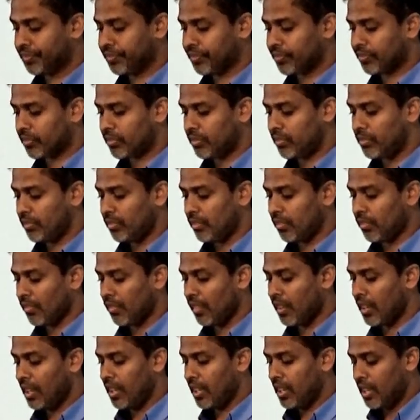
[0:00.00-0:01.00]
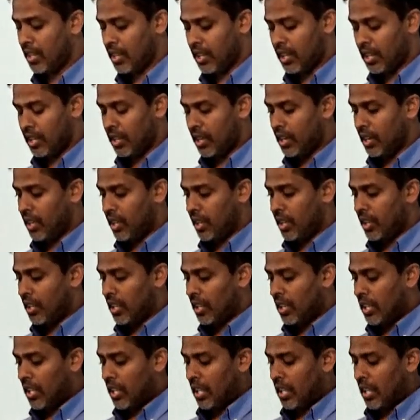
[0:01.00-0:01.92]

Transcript: No one is speaking in this clip.